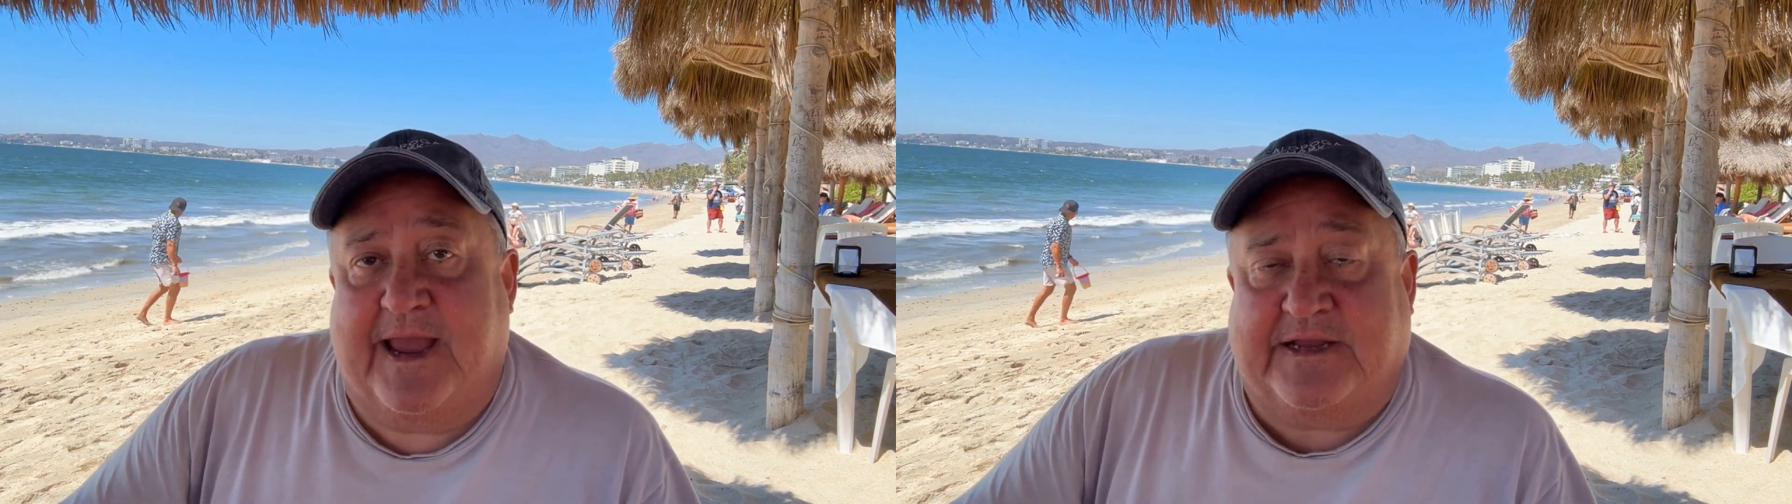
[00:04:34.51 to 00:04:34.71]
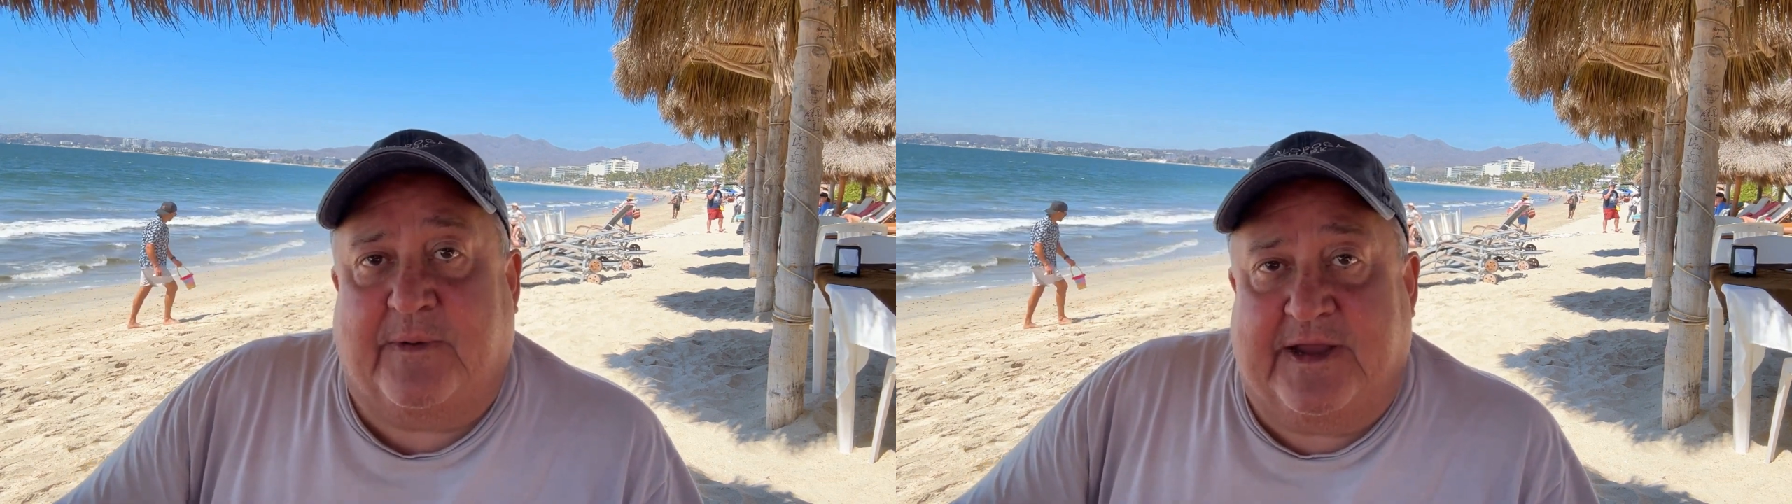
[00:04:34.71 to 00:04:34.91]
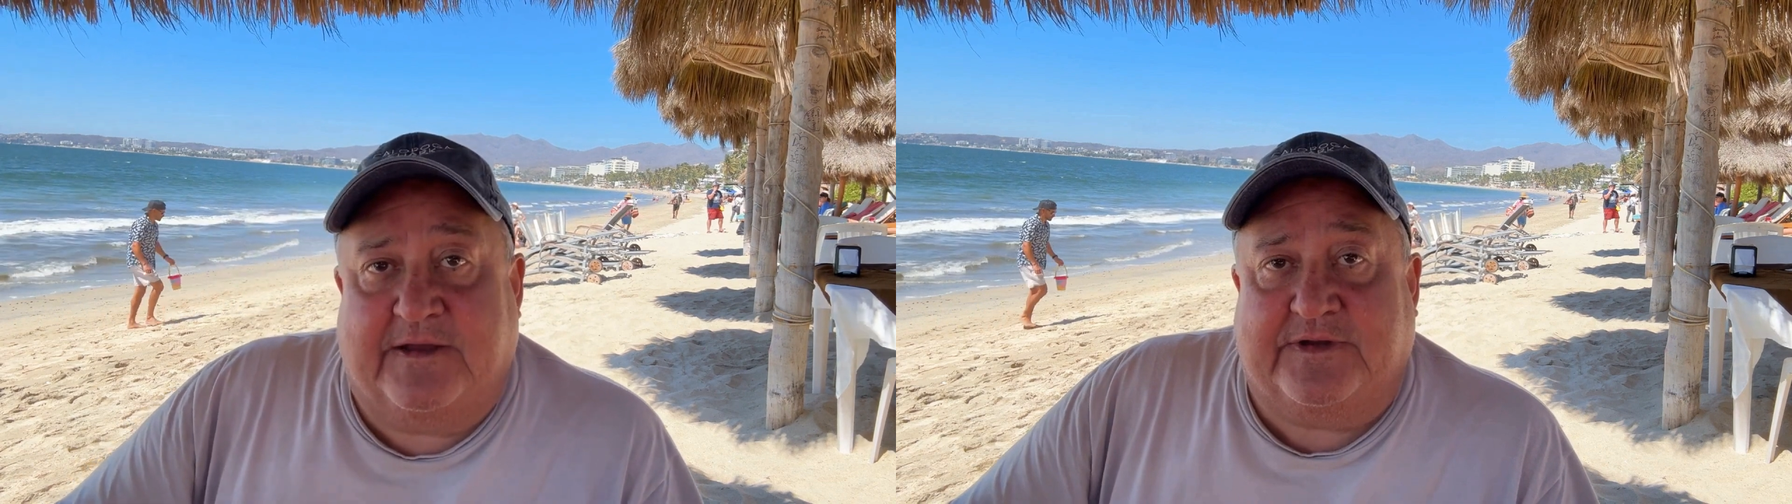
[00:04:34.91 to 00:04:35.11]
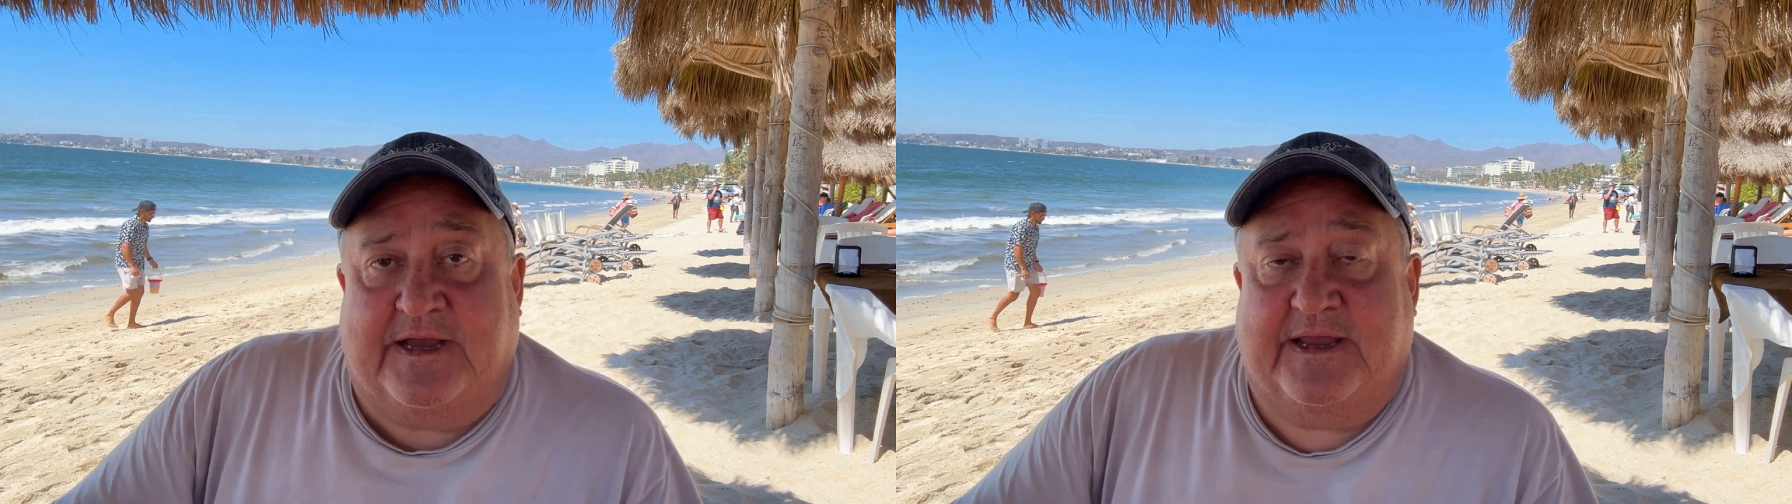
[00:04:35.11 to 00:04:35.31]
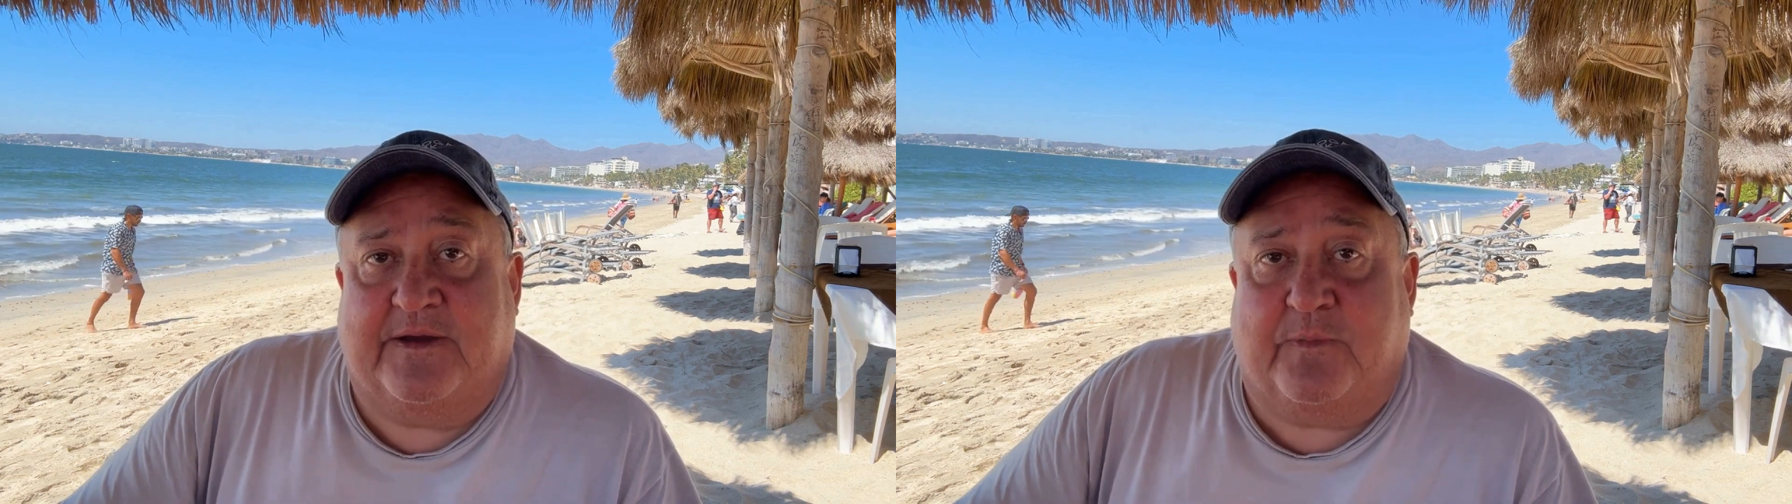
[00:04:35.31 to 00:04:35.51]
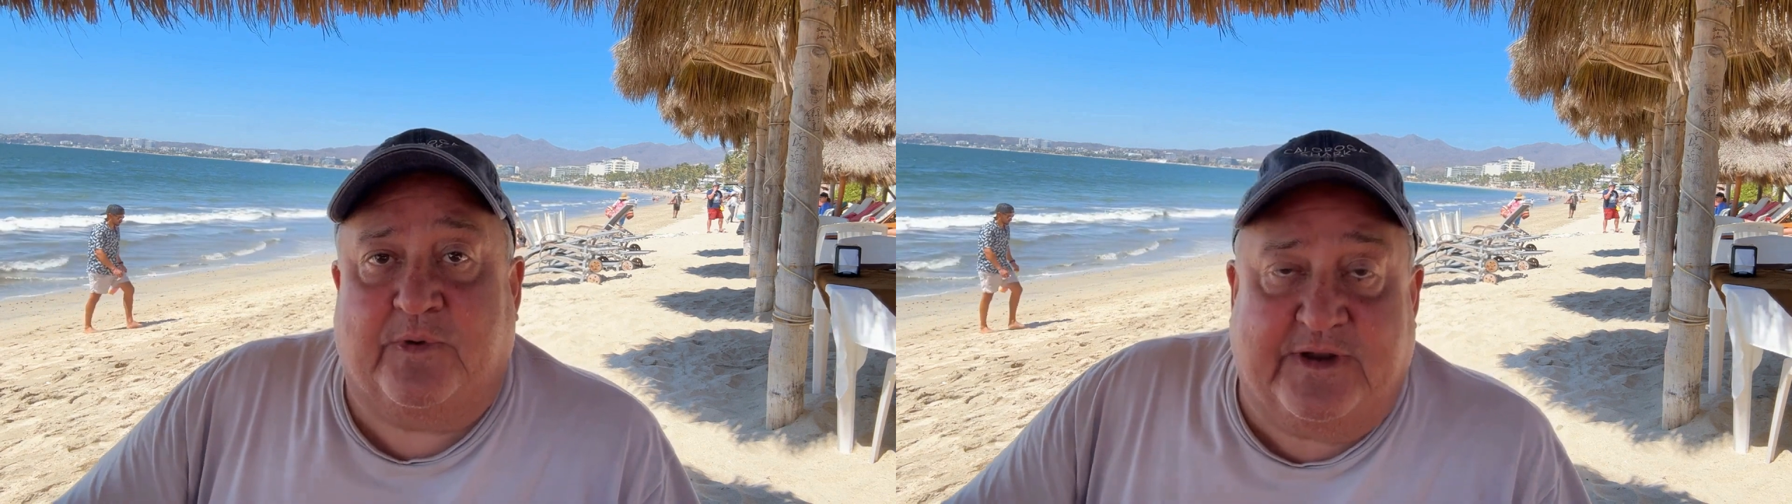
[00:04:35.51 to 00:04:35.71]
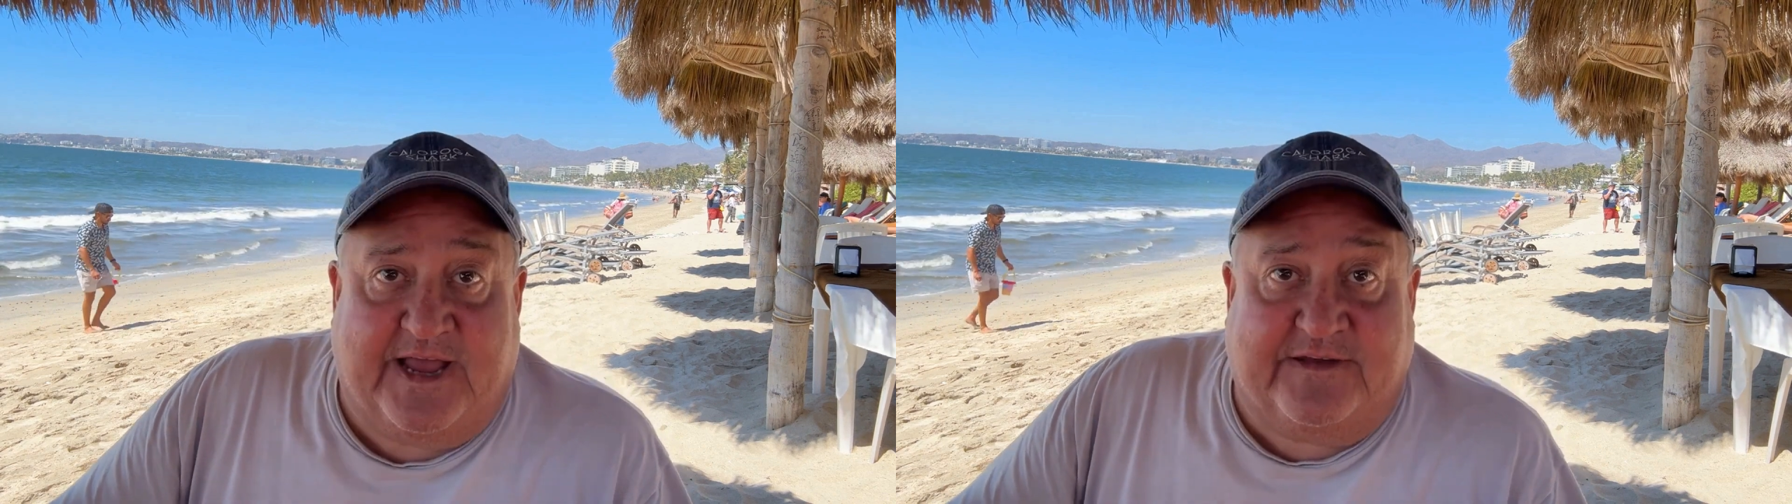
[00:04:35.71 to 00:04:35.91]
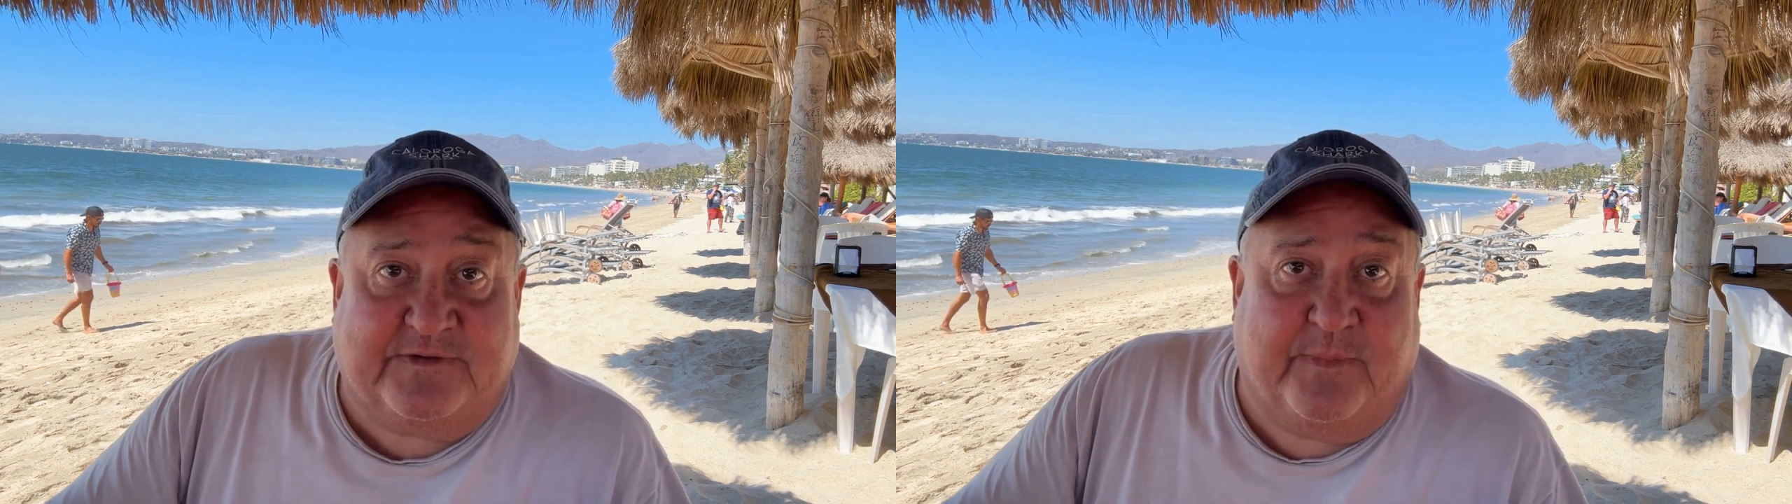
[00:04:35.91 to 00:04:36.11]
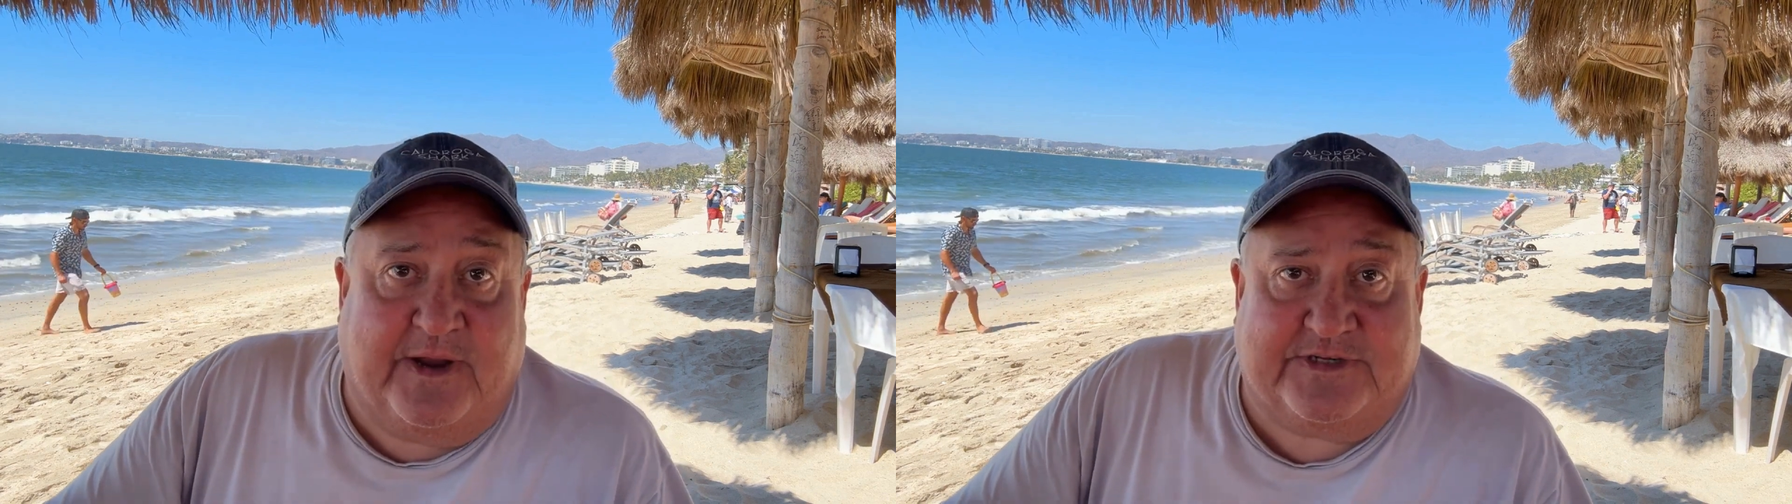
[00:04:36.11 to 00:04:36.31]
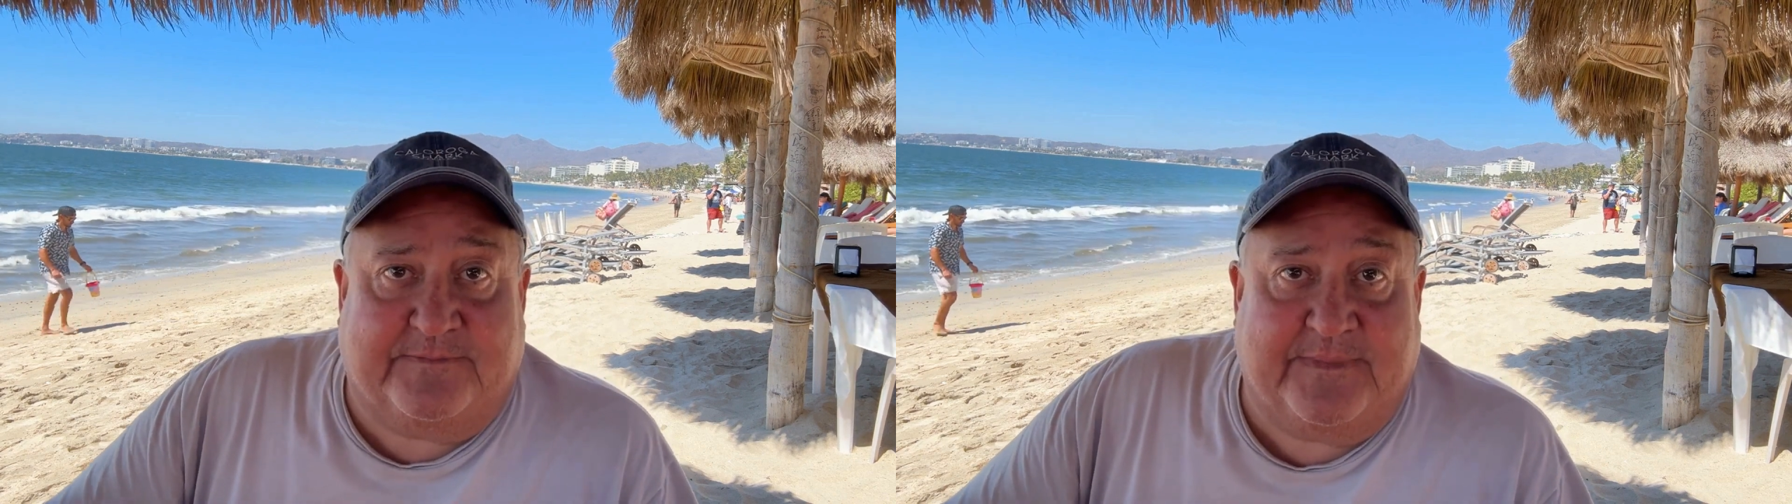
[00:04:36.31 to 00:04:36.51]
so I use a little more than half a
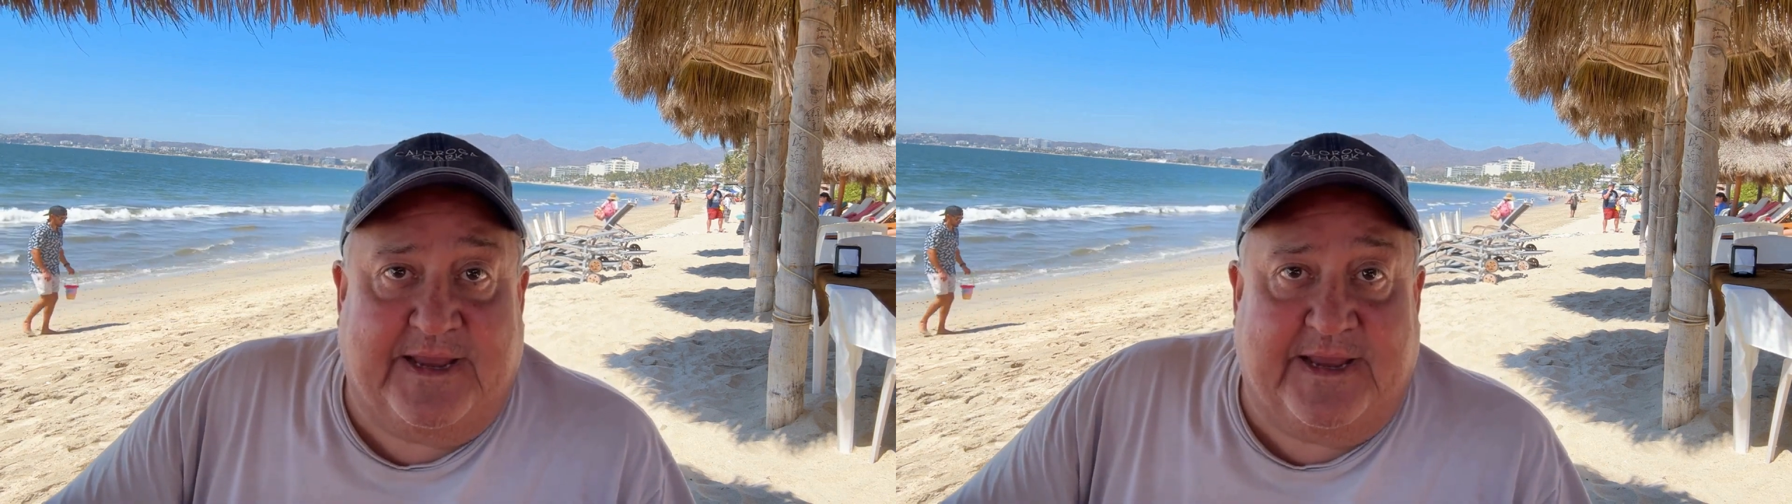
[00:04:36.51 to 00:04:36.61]
box.